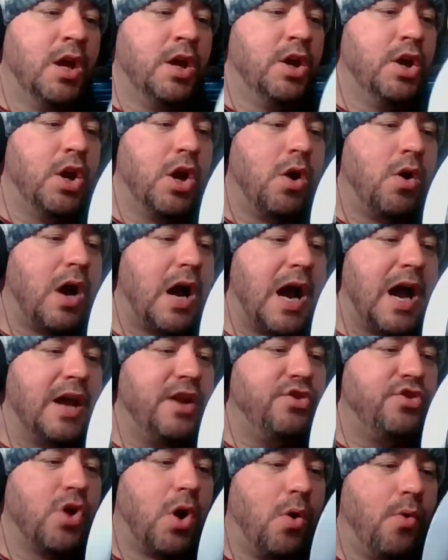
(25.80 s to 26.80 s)
You know, I
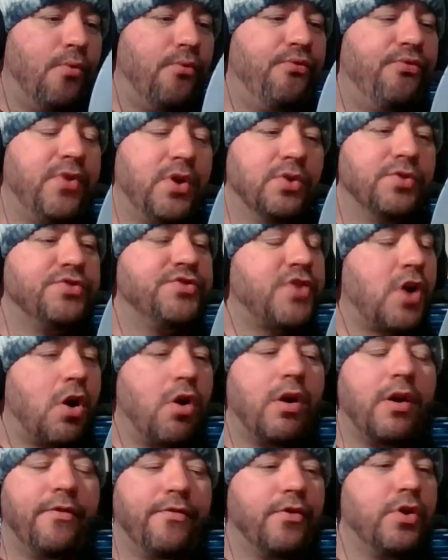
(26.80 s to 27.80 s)
don't feel
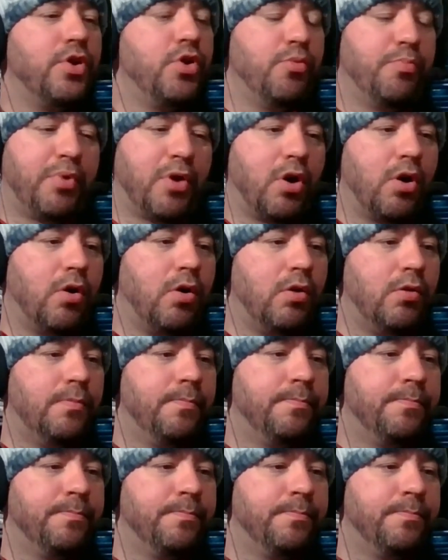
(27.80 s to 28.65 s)
sorry for you, Pearl.